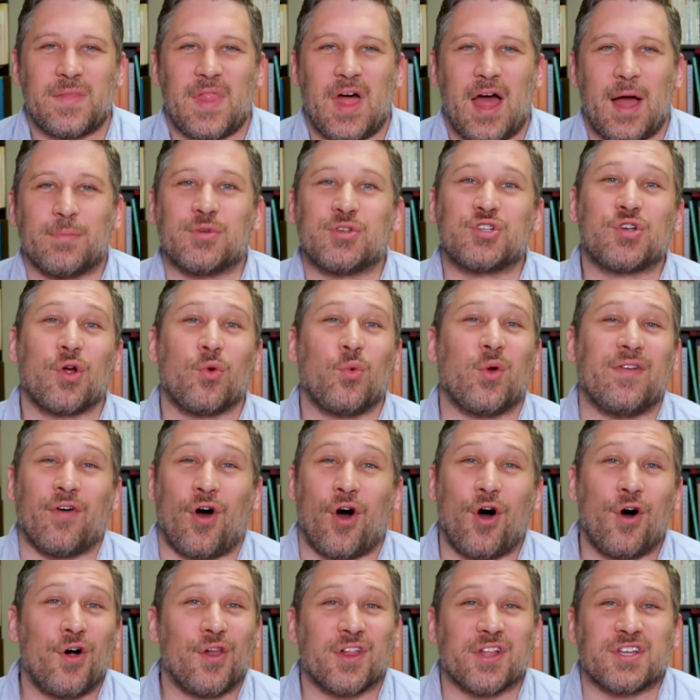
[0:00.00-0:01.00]
I'm sure we've
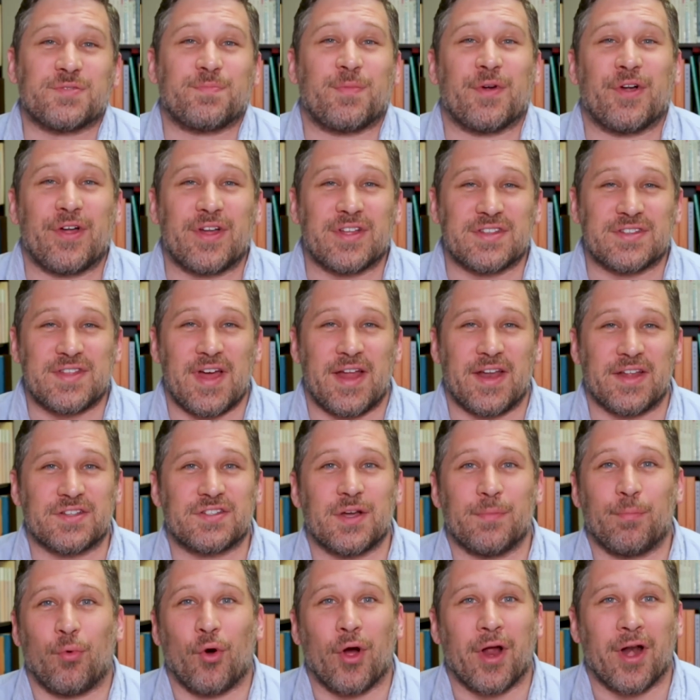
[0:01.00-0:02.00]
all experienced that at
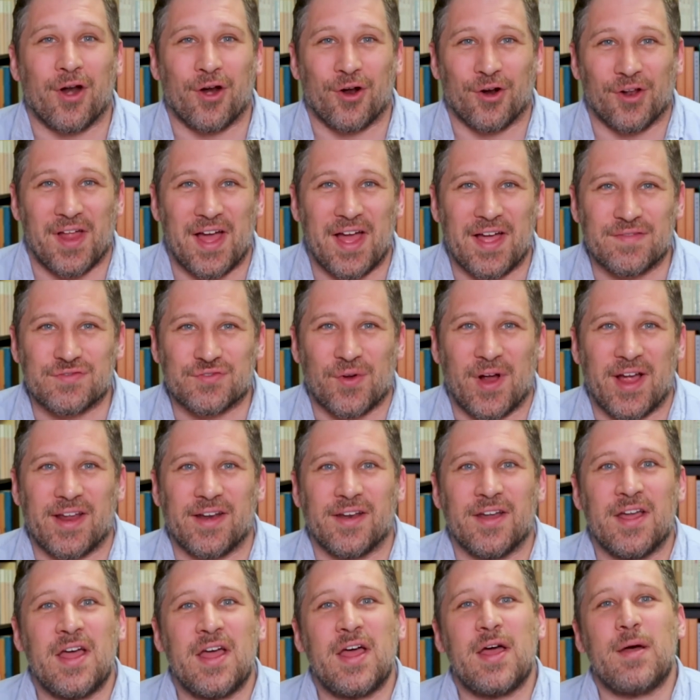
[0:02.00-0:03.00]
some point in our lives, right?
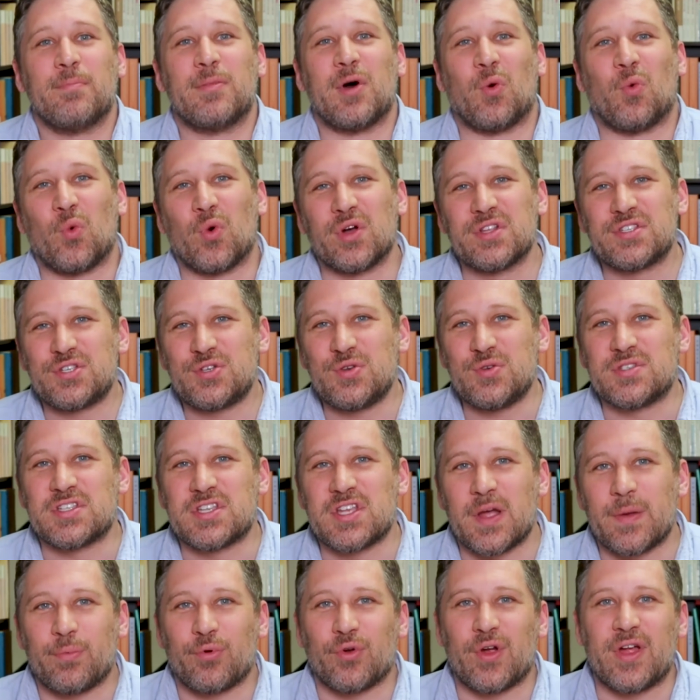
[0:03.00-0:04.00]
But once you
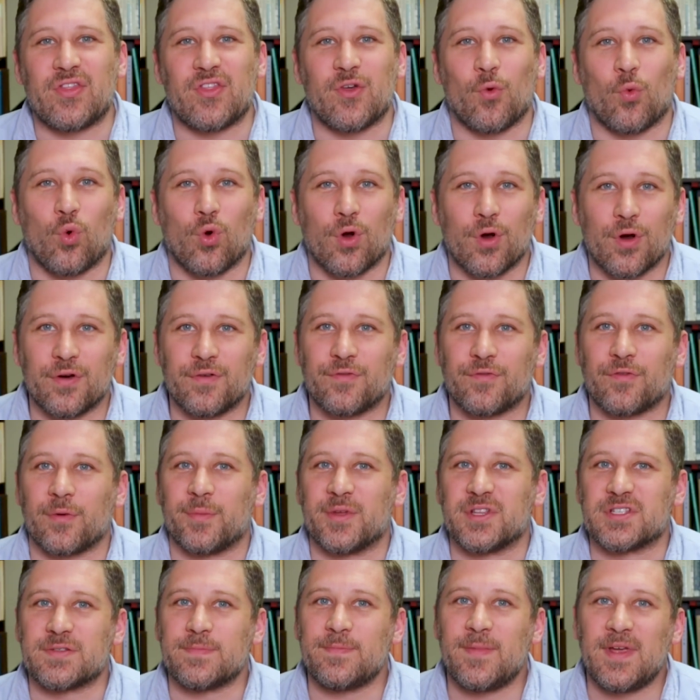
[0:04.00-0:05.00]
separate the word from
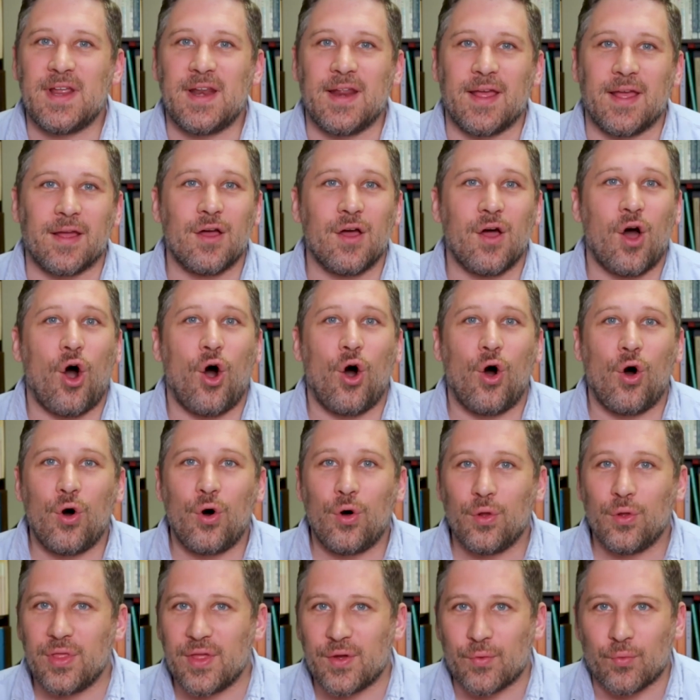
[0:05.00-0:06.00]
its meaning,
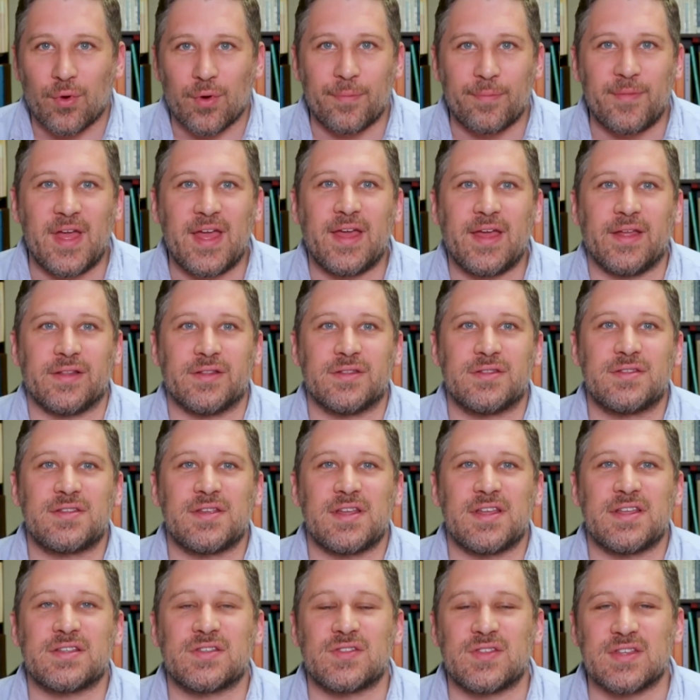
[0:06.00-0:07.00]
all that remains
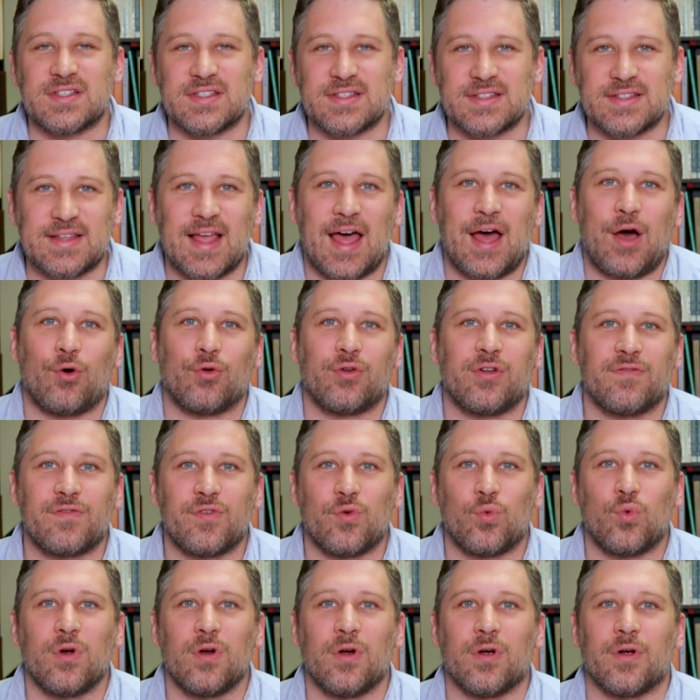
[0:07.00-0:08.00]
is the sound of the
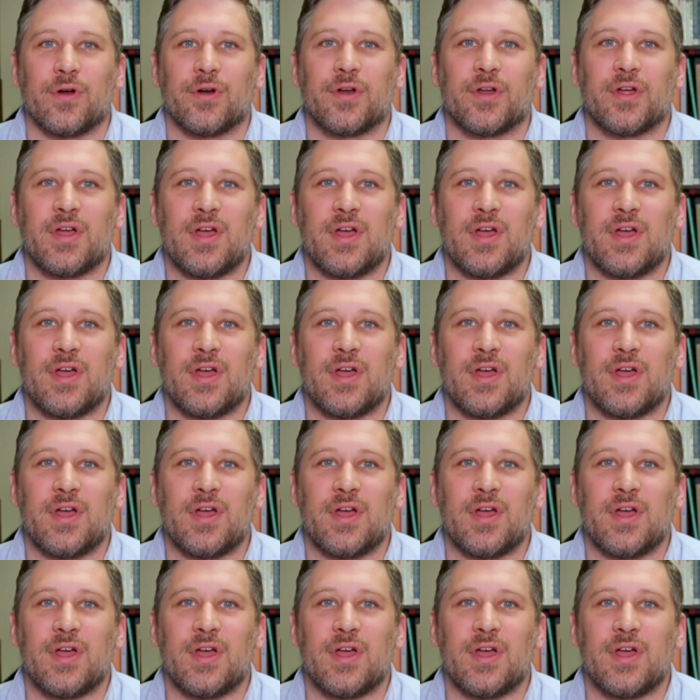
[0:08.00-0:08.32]
word.